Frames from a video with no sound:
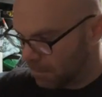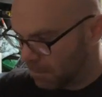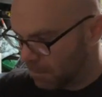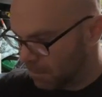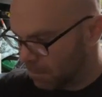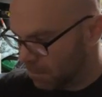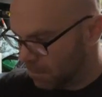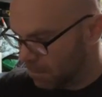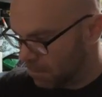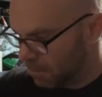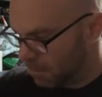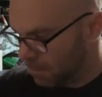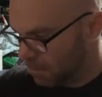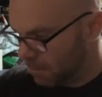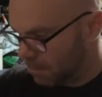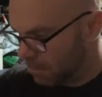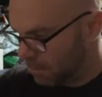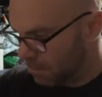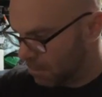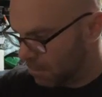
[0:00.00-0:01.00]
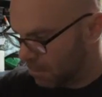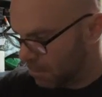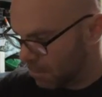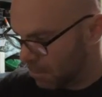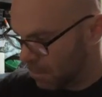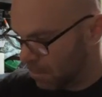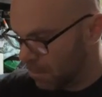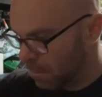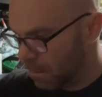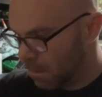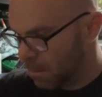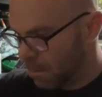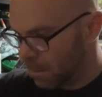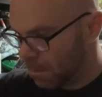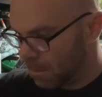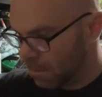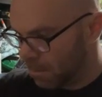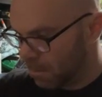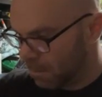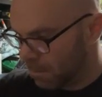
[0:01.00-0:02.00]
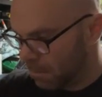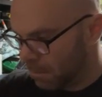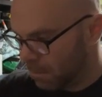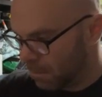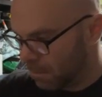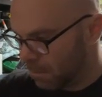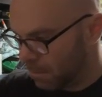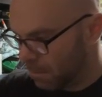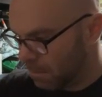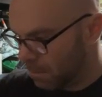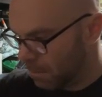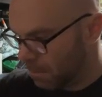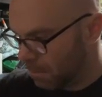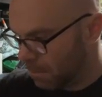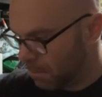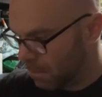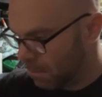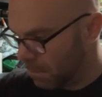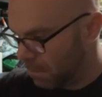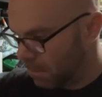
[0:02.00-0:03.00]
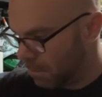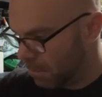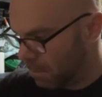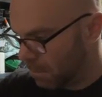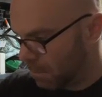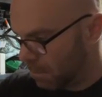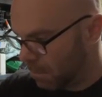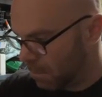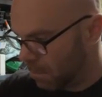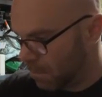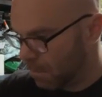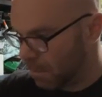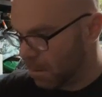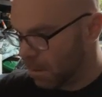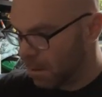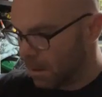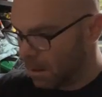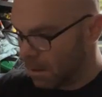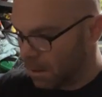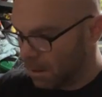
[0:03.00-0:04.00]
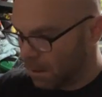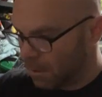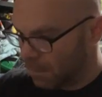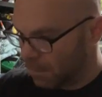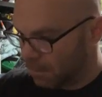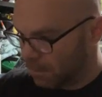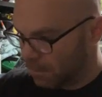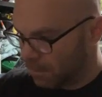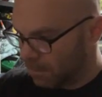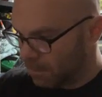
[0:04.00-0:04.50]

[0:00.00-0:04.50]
No one is speaking in this clip.